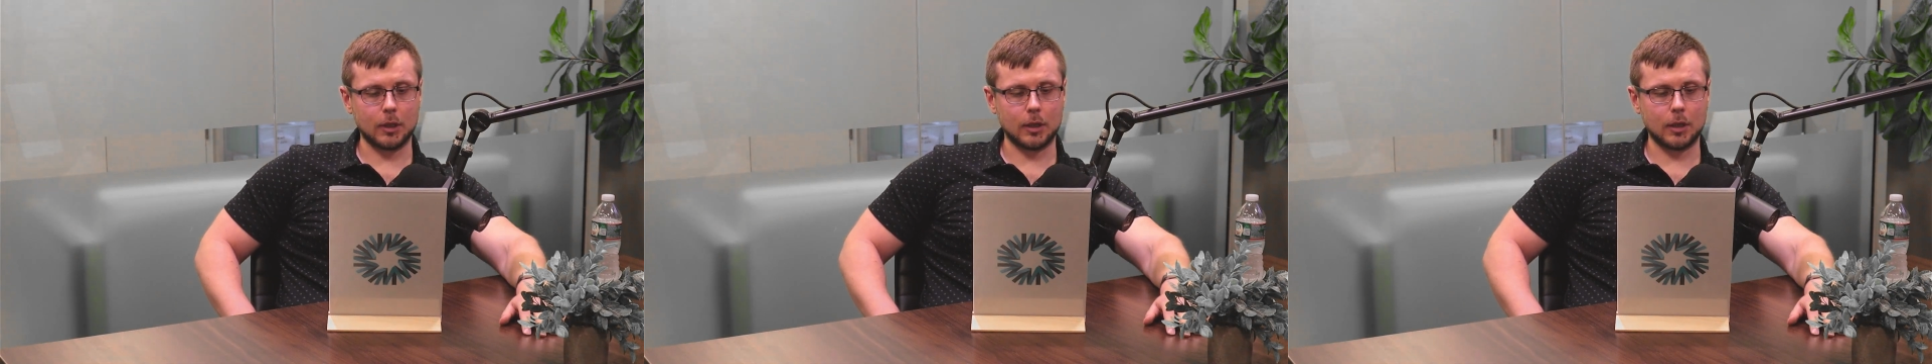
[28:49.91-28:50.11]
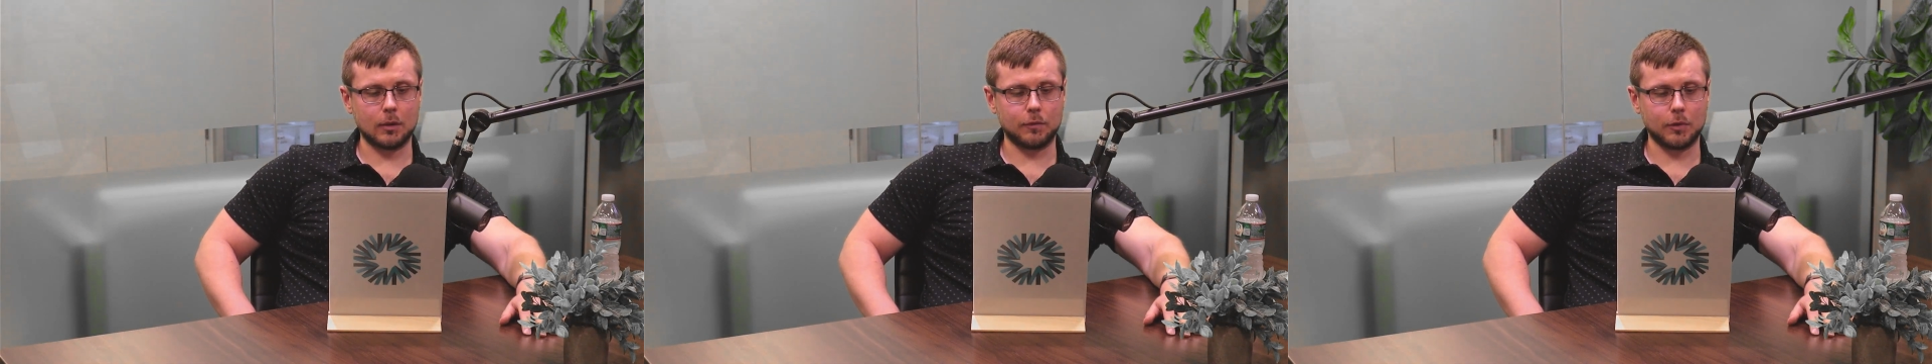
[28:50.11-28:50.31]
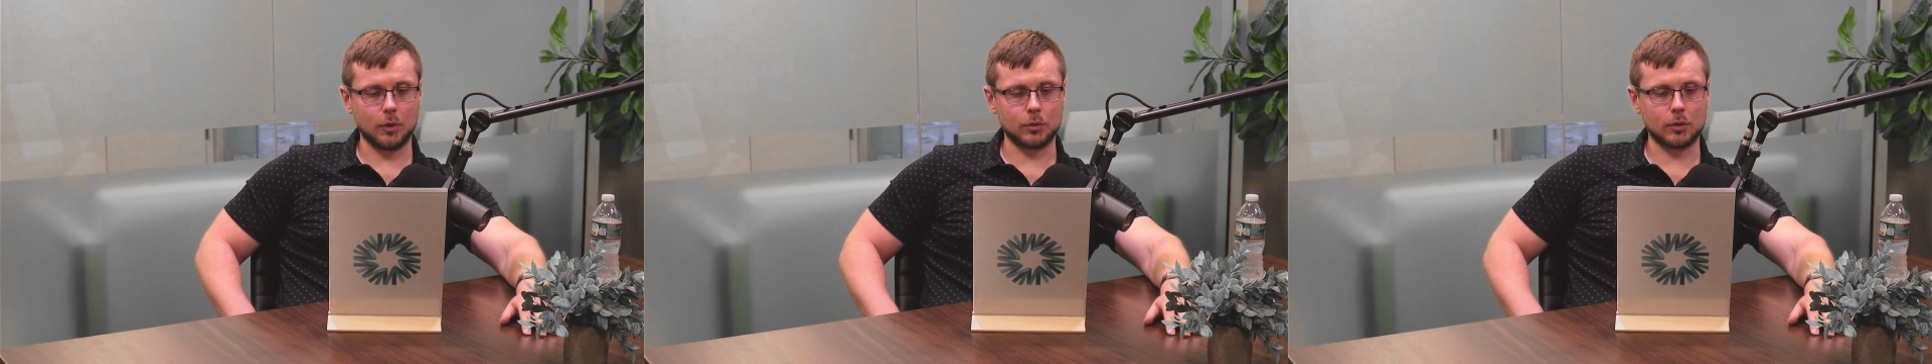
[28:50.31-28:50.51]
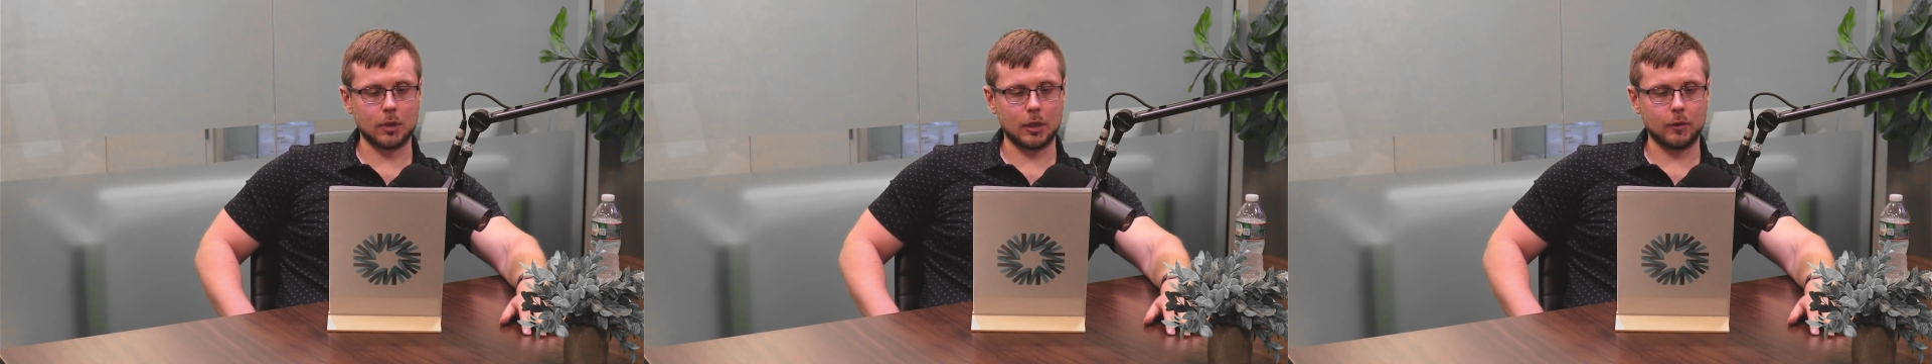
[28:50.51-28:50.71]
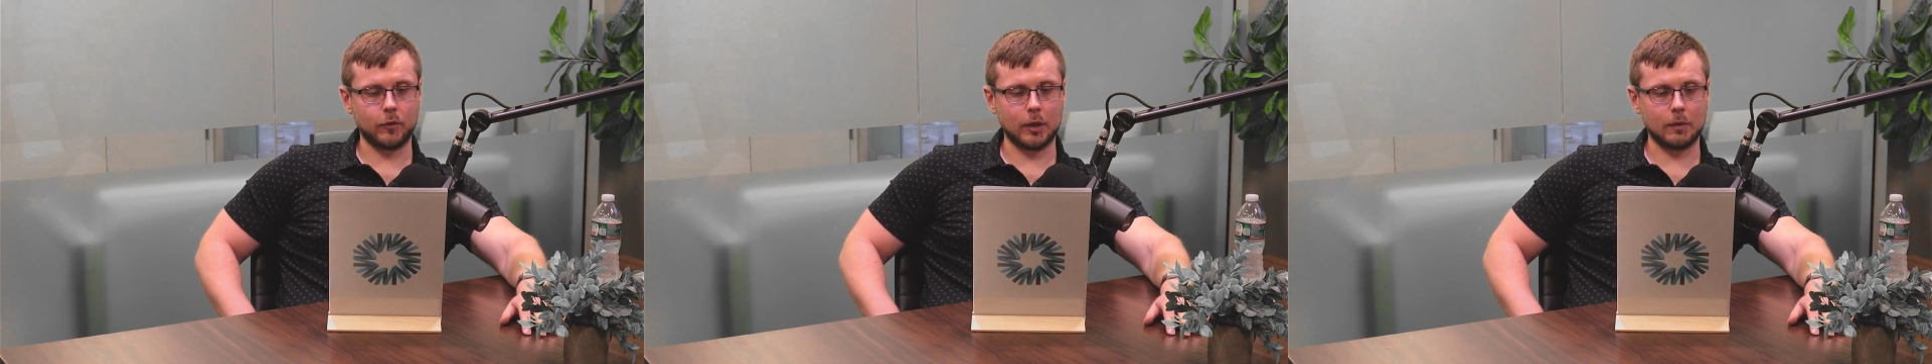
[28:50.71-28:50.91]
a lot of folks
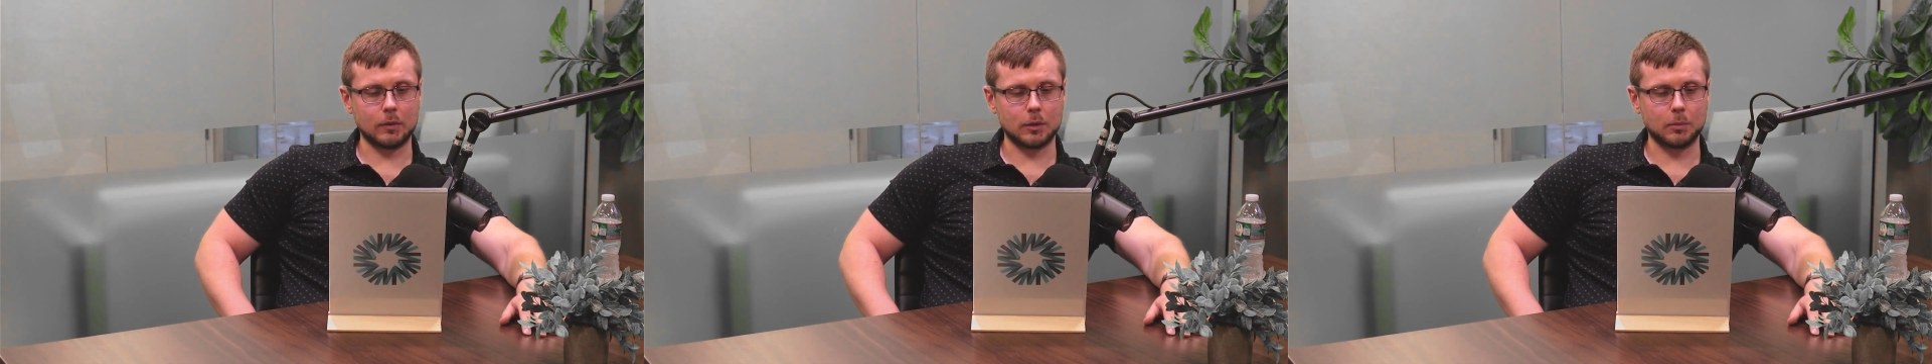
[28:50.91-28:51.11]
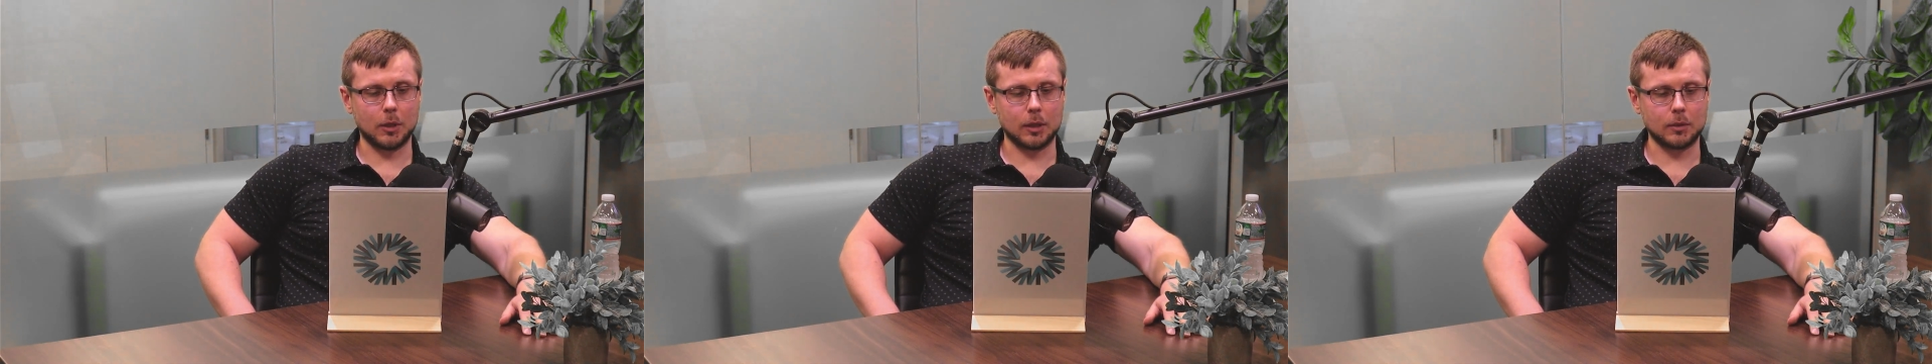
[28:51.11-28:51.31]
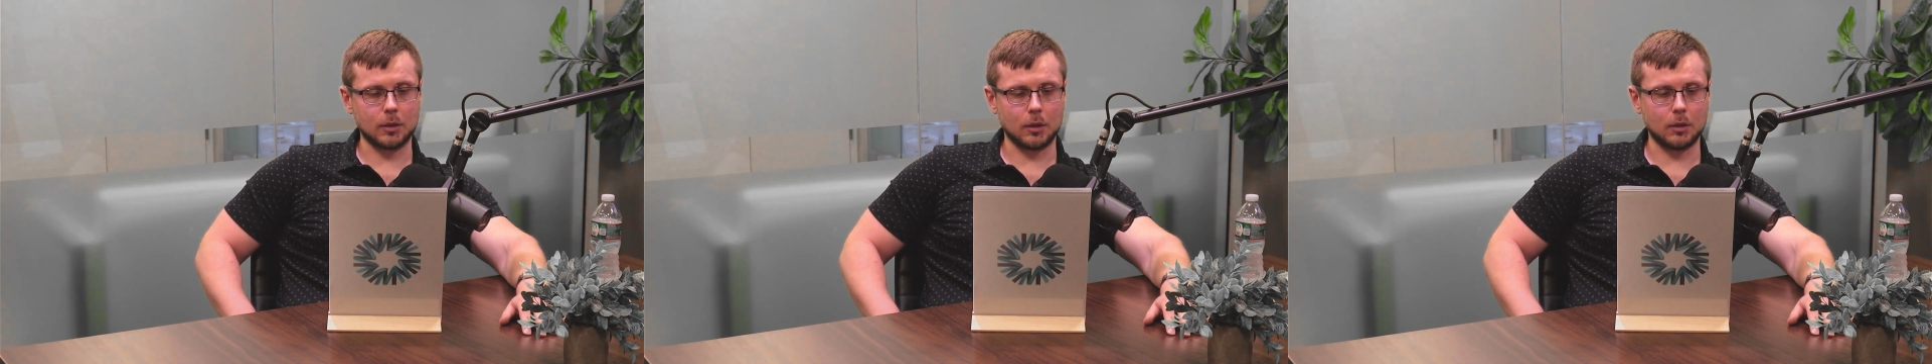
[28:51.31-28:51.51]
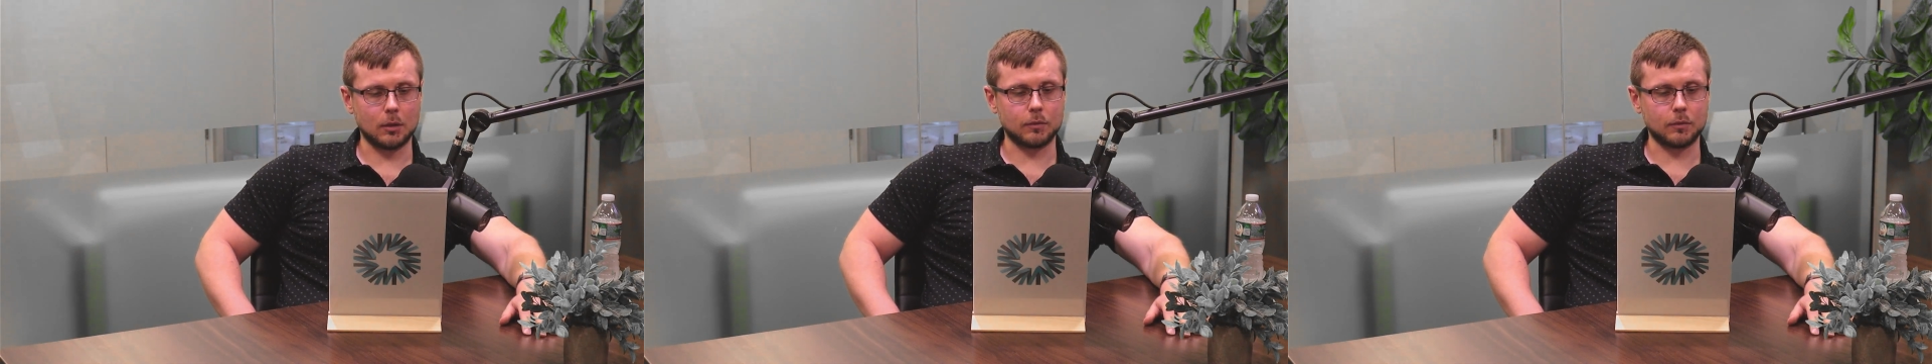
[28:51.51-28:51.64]
kind of have this mindset